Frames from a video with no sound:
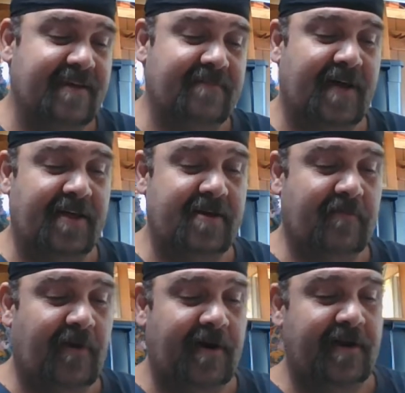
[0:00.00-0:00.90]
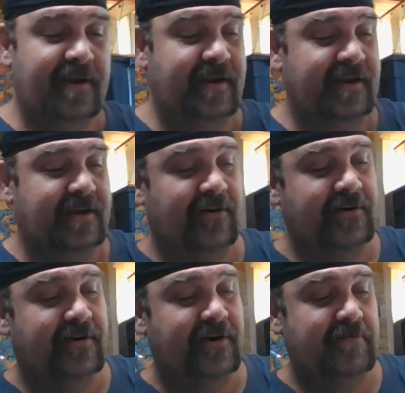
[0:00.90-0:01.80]
In Volume 1,
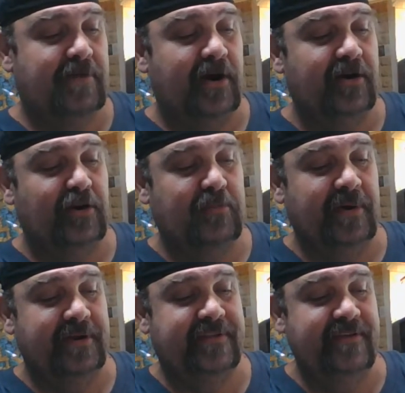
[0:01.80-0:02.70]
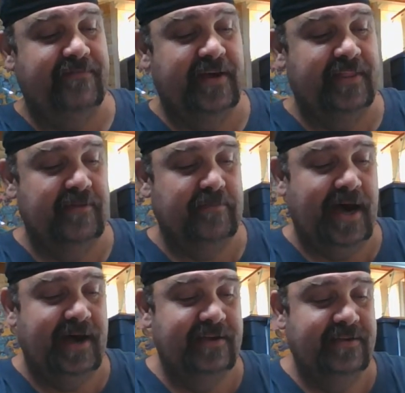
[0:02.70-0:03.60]
Encounter and Barco must defend the
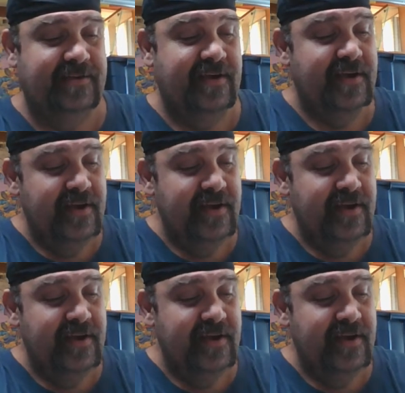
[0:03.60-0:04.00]
pods